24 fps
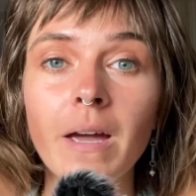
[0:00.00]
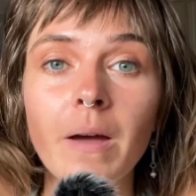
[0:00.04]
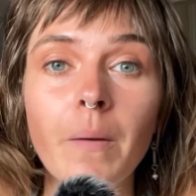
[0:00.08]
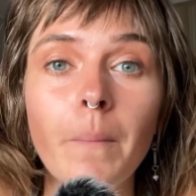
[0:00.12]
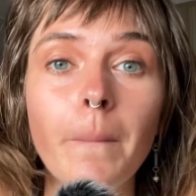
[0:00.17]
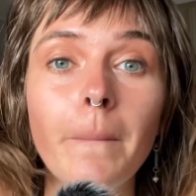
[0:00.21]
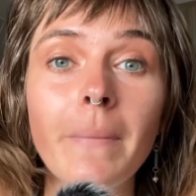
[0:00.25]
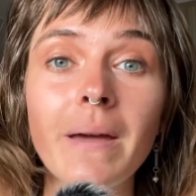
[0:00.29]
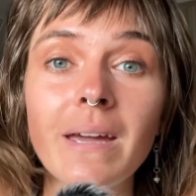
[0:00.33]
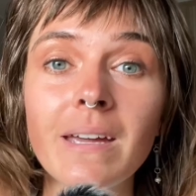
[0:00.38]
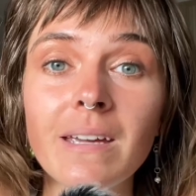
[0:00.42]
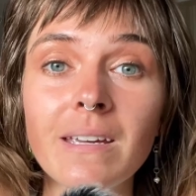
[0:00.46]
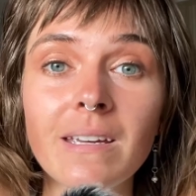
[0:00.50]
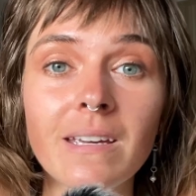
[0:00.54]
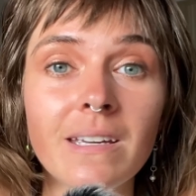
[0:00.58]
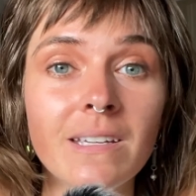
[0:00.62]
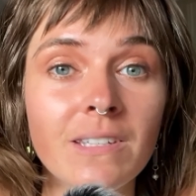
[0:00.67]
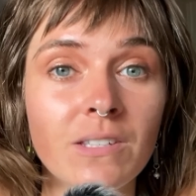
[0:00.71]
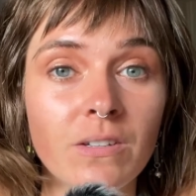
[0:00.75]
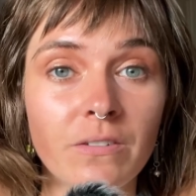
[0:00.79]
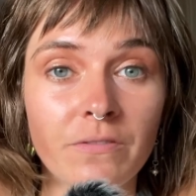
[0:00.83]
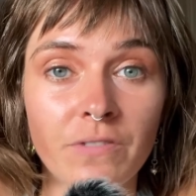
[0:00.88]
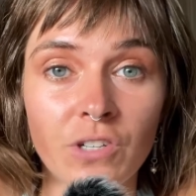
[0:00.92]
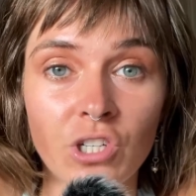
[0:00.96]
May is
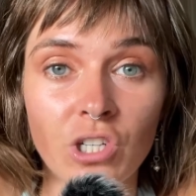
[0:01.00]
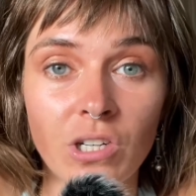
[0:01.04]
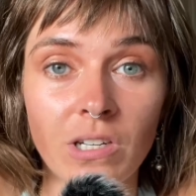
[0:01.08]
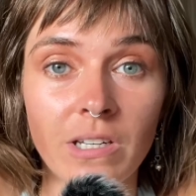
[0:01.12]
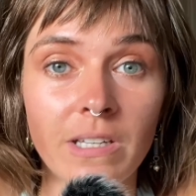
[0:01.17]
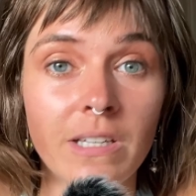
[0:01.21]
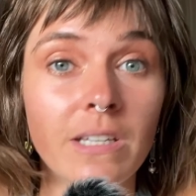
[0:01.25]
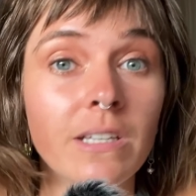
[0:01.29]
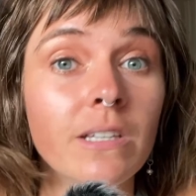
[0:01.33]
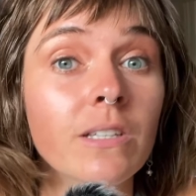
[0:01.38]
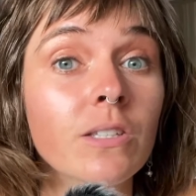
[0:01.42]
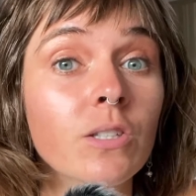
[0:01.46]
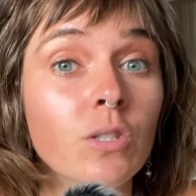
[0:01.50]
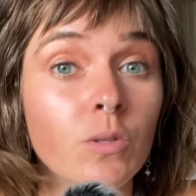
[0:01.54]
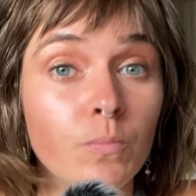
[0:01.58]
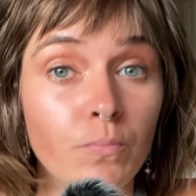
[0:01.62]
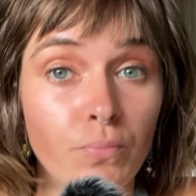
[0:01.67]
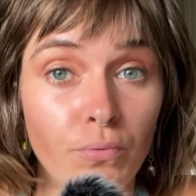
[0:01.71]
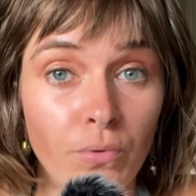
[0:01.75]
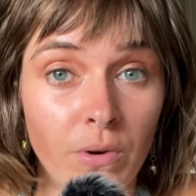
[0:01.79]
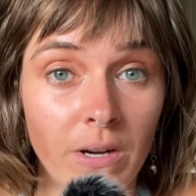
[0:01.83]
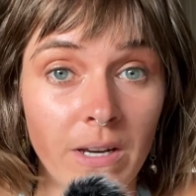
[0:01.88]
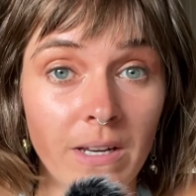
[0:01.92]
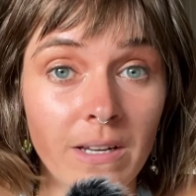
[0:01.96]
officially
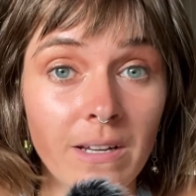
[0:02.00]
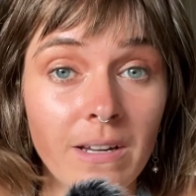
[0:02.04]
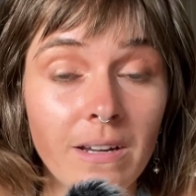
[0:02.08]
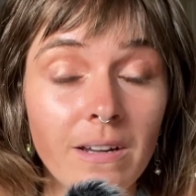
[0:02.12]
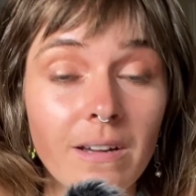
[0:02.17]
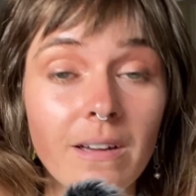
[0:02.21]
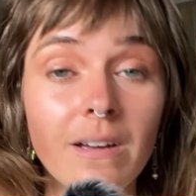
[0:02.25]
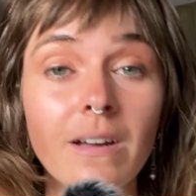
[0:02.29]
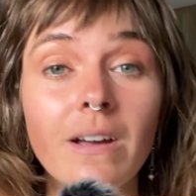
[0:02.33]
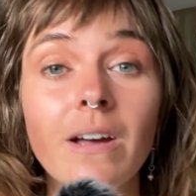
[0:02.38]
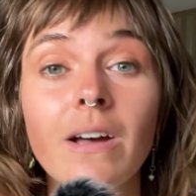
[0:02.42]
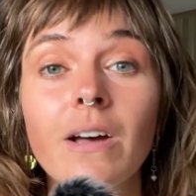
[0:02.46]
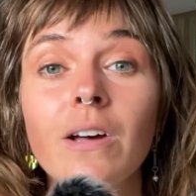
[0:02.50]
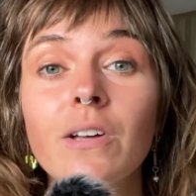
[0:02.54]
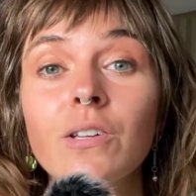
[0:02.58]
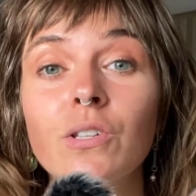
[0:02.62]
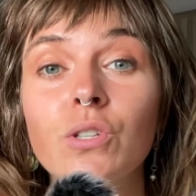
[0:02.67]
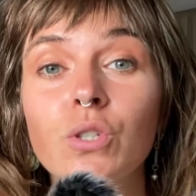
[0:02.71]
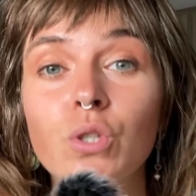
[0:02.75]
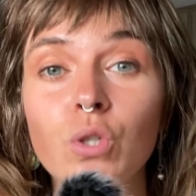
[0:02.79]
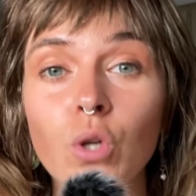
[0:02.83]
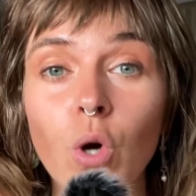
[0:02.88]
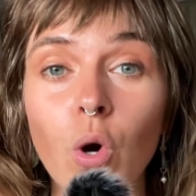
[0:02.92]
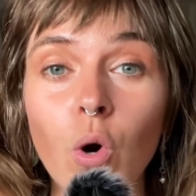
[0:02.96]
spring,
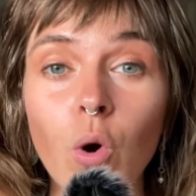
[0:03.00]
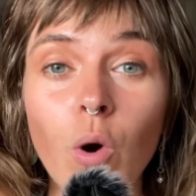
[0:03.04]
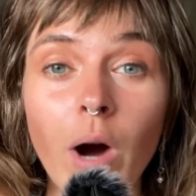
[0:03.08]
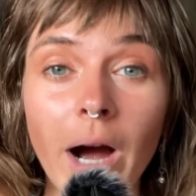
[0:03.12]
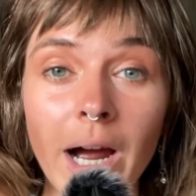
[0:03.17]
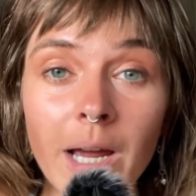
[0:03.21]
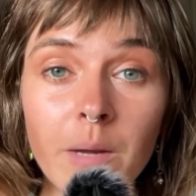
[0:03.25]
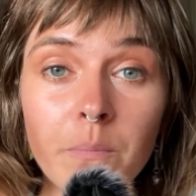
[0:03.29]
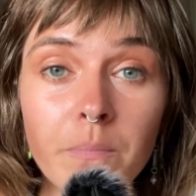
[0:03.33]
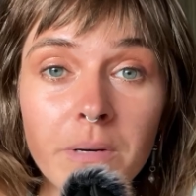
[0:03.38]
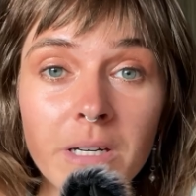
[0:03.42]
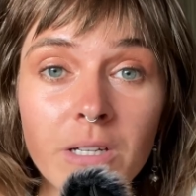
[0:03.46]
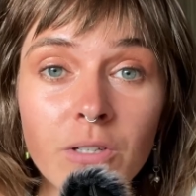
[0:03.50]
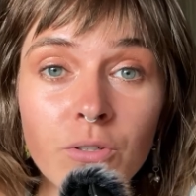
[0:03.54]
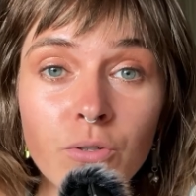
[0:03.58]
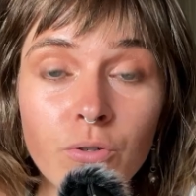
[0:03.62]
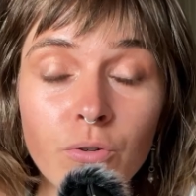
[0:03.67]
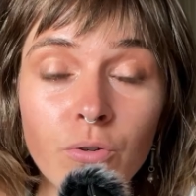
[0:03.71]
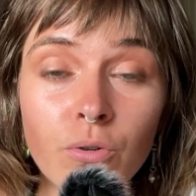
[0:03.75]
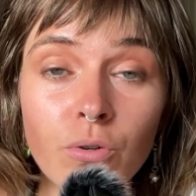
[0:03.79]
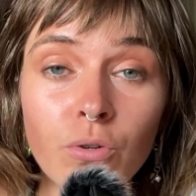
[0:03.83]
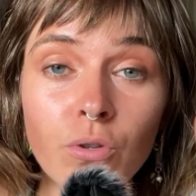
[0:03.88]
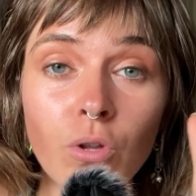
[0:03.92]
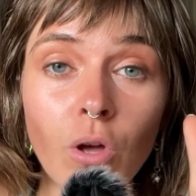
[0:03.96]
so I
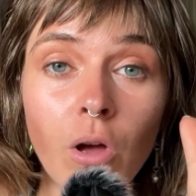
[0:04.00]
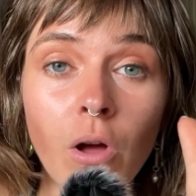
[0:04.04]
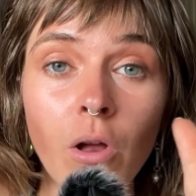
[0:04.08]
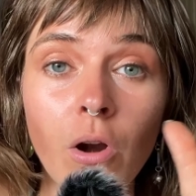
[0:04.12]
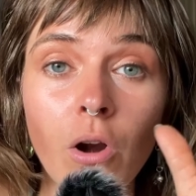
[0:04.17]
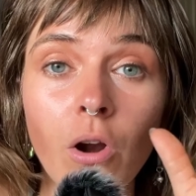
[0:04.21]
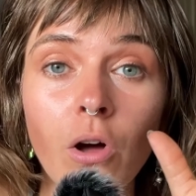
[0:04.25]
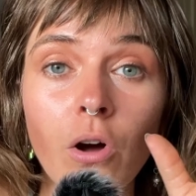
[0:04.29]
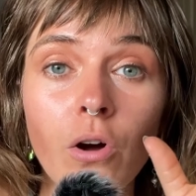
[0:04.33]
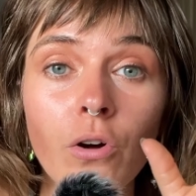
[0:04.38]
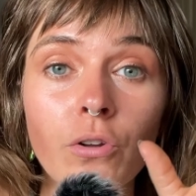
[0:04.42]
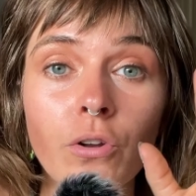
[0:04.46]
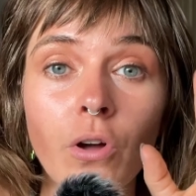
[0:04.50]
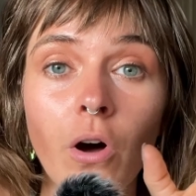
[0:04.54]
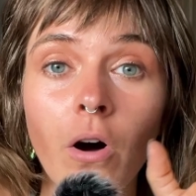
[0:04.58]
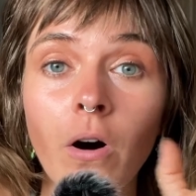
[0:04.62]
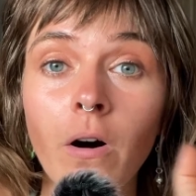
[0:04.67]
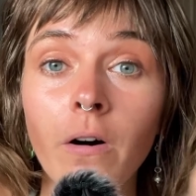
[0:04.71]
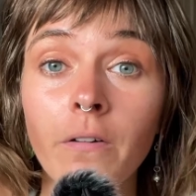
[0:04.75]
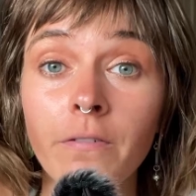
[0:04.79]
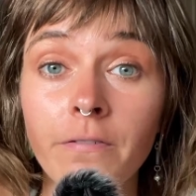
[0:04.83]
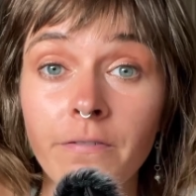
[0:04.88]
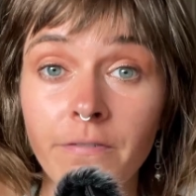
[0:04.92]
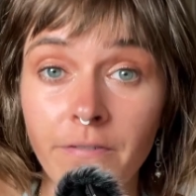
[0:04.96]
pictured a lot
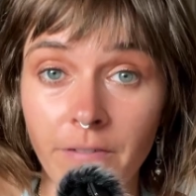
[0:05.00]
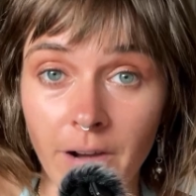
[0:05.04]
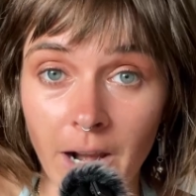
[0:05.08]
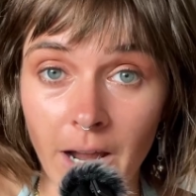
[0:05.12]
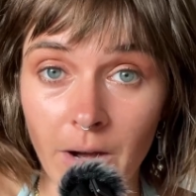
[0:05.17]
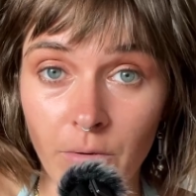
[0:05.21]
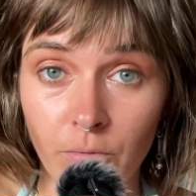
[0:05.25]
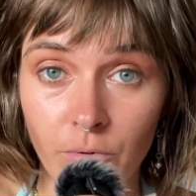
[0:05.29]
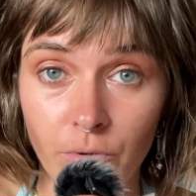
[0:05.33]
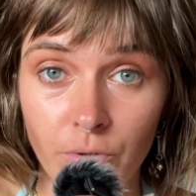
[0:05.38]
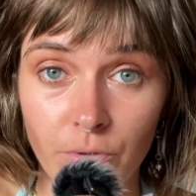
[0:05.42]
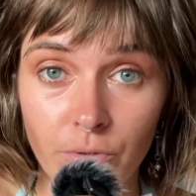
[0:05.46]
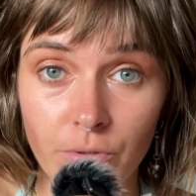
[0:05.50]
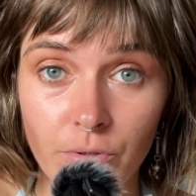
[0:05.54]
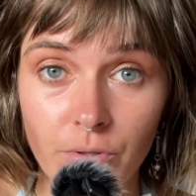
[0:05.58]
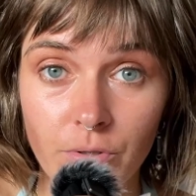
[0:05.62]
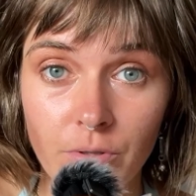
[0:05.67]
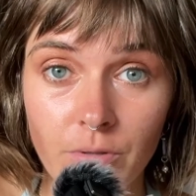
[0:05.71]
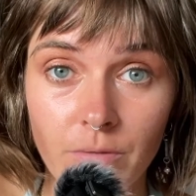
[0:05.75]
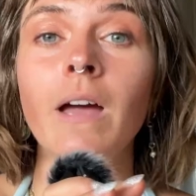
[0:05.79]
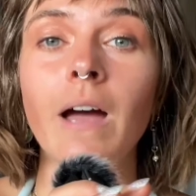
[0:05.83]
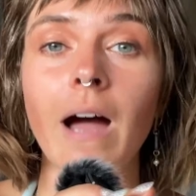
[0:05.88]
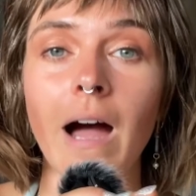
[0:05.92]
of flowers.